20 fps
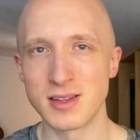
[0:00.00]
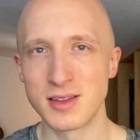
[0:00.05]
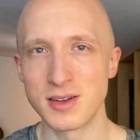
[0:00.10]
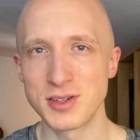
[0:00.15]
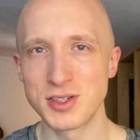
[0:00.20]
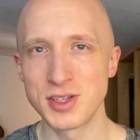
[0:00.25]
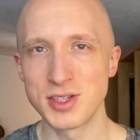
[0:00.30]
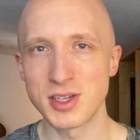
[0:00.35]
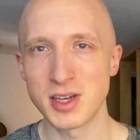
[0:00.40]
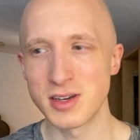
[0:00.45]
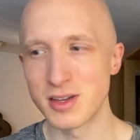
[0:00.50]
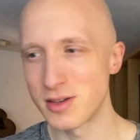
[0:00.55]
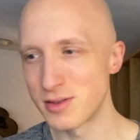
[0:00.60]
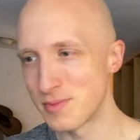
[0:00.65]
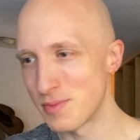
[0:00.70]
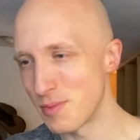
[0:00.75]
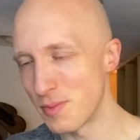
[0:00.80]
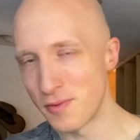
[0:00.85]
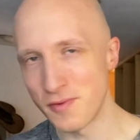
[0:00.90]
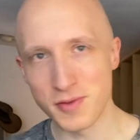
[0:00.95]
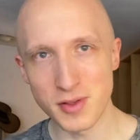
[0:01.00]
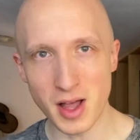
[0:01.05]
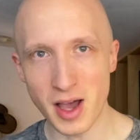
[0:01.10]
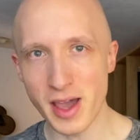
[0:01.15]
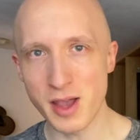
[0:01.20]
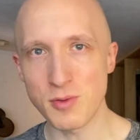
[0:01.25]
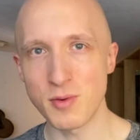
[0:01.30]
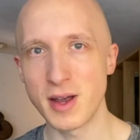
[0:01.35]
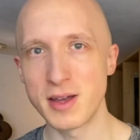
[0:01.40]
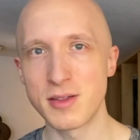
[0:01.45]
They're just going to
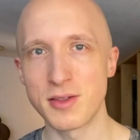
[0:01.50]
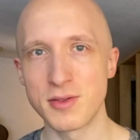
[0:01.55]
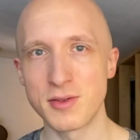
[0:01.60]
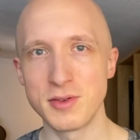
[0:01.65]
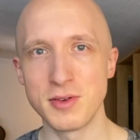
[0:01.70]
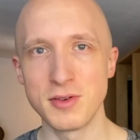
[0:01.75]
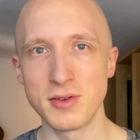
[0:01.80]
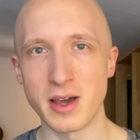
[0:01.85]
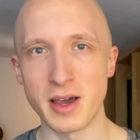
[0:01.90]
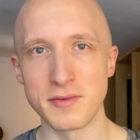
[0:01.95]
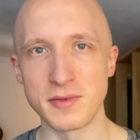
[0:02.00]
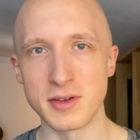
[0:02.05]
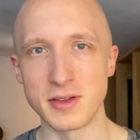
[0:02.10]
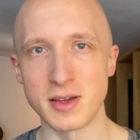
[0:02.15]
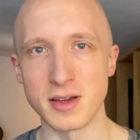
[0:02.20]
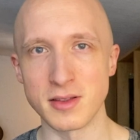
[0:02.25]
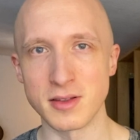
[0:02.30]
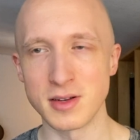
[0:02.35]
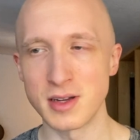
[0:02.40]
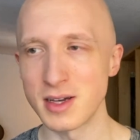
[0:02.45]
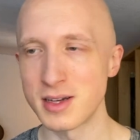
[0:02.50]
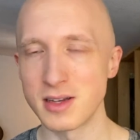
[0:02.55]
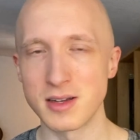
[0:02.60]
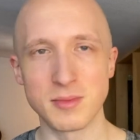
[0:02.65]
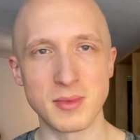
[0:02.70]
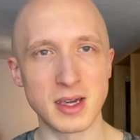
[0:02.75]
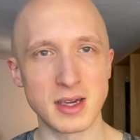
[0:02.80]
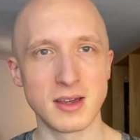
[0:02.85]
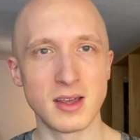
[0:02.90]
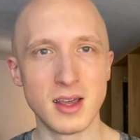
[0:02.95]
fly right through everything. They're not going to
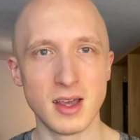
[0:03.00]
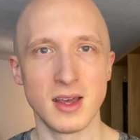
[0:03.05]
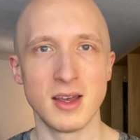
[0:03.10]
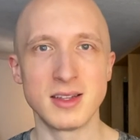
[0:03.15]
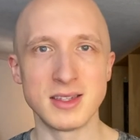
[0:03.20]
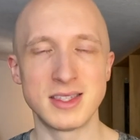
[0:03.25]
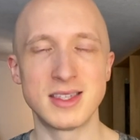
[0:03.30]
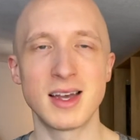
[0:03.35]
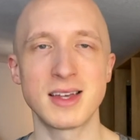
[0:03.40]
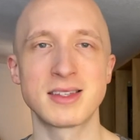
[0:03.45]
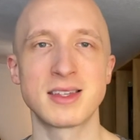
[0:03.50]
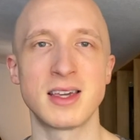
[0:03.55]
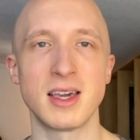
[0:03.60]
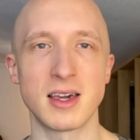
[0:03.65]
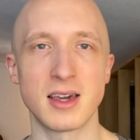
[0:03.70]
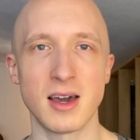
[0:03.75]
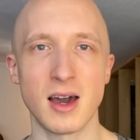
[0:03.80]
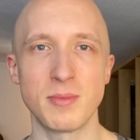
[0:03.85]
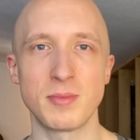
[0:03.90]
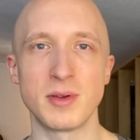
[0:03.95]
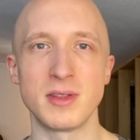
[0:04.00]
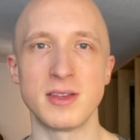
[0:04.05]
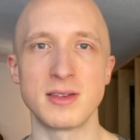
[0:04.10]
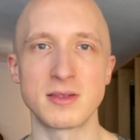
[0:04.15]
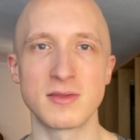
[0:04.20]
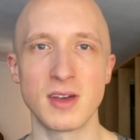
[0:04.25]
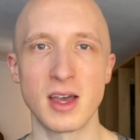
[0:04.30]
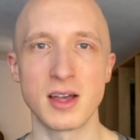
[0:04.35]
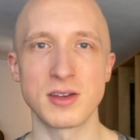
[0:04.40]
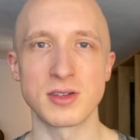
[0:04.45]
make dust kick up in this
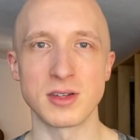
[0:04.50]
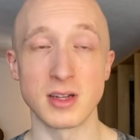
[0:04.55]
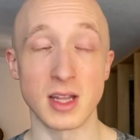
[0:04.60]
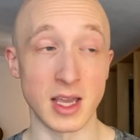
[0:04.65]
fashion.